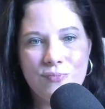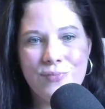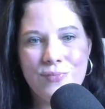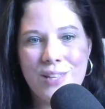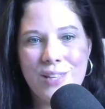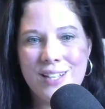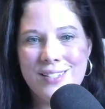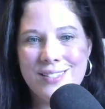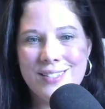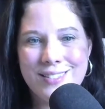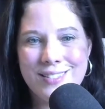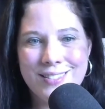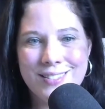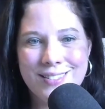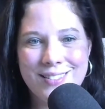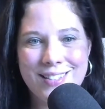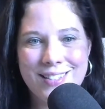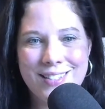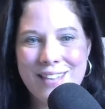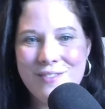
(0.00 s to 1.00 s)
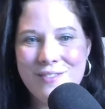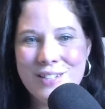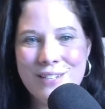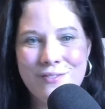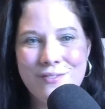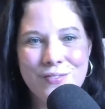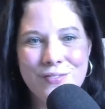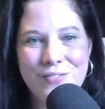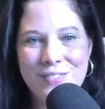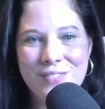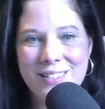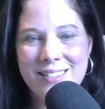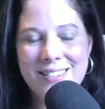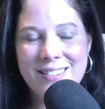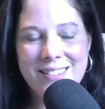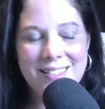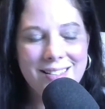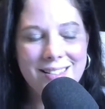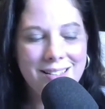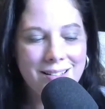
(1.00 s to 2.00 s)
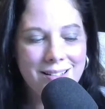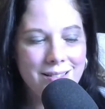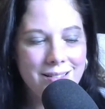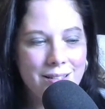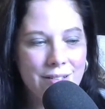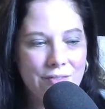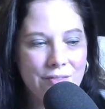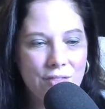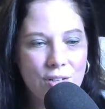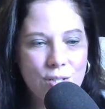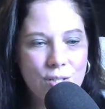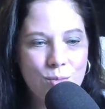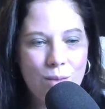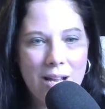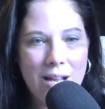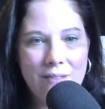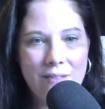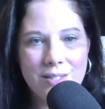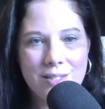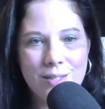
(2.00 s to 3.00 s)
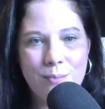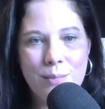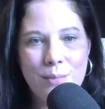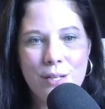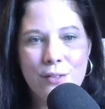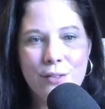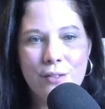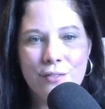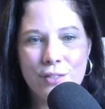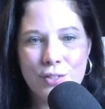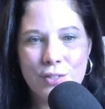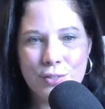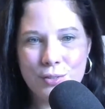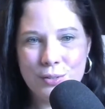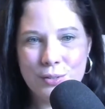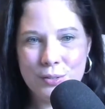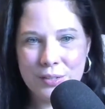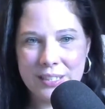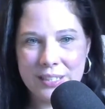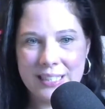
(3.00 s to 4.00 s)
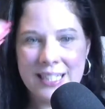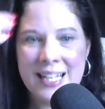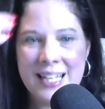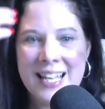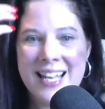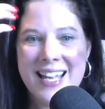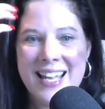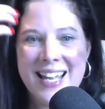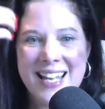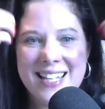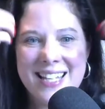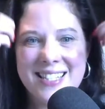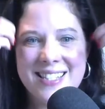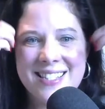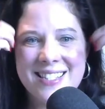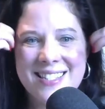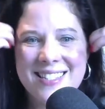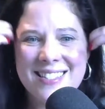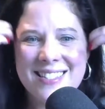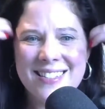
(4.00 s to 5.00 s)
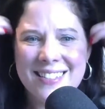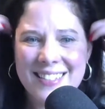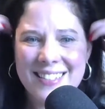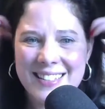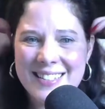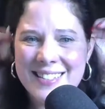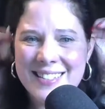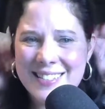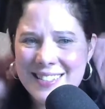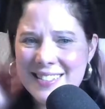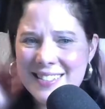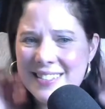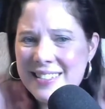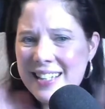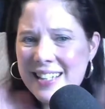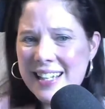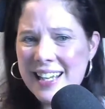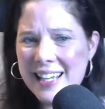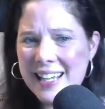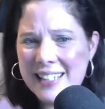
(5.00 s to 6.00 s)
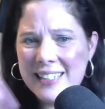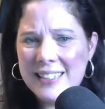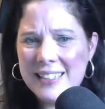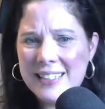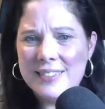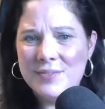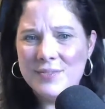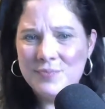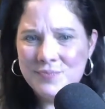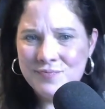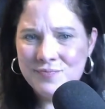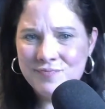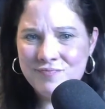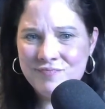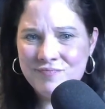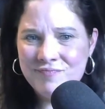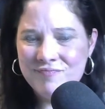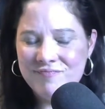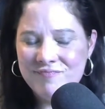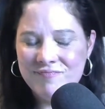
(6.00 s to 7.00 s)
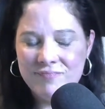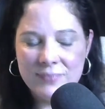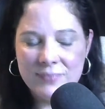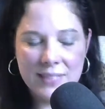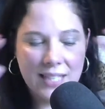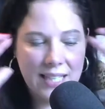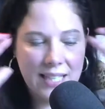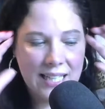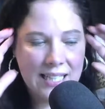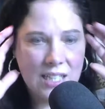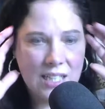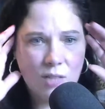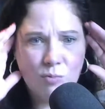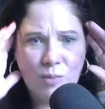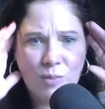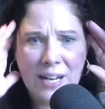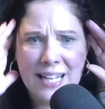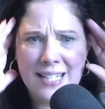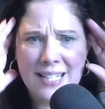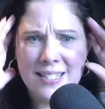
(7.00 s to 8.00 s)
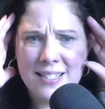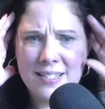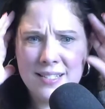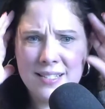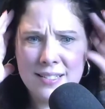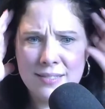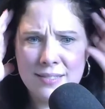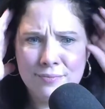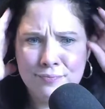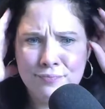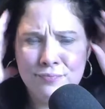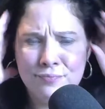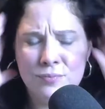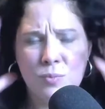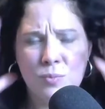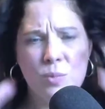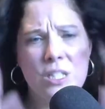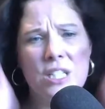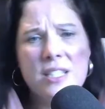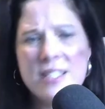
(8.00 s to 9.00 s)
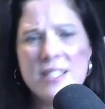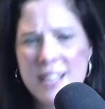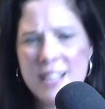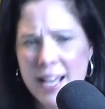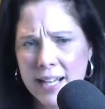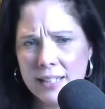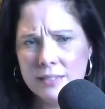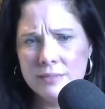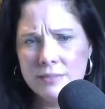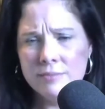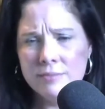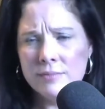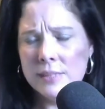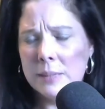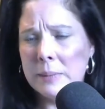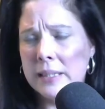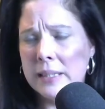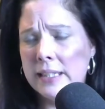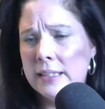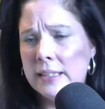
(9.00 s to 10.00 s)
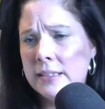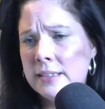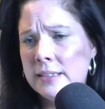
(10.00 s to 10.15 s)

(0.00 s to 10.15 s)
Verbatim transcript: they, even if the first wife is the mother of the children, it's they kind of get erased, which is sad to me.